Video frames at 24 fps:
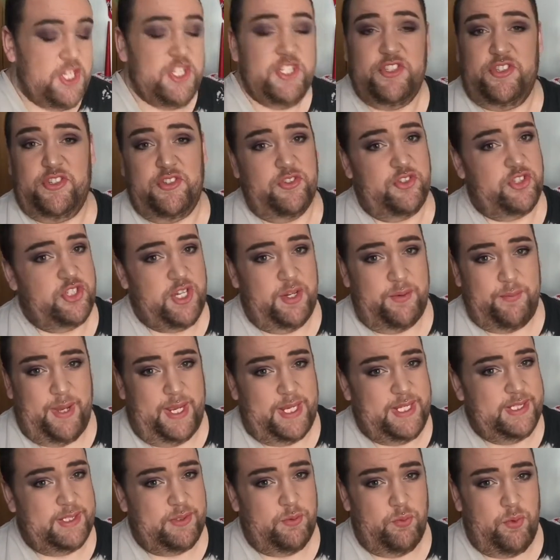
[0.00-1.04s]
Such an
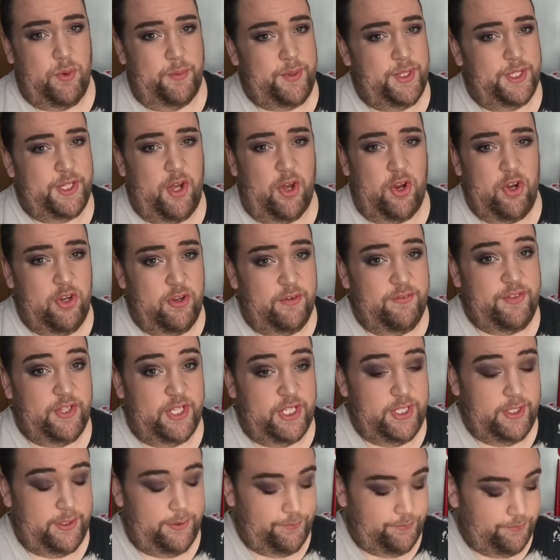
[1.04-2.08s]
amazing woman. I love
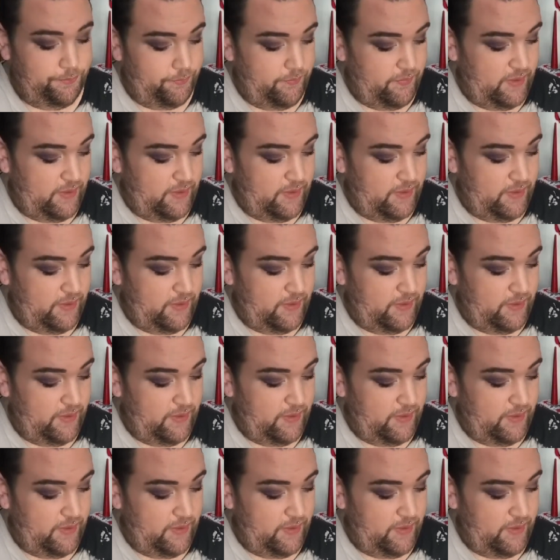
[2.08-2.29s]
her.